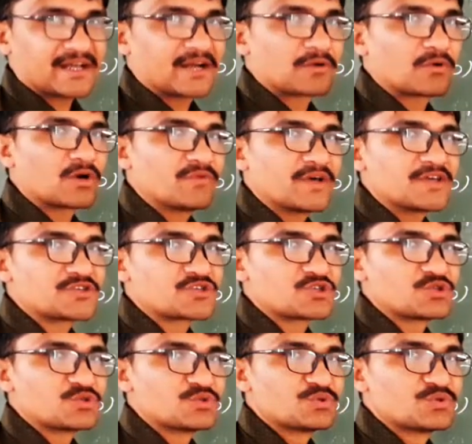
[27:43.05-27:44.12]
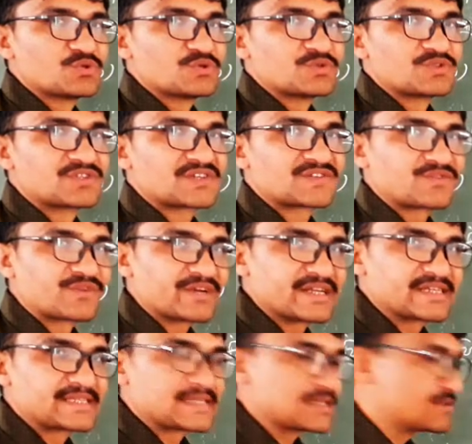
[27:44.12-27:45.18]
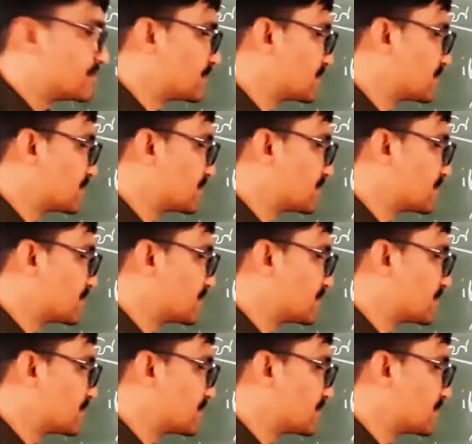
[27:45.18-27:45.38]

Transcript: And always you just receive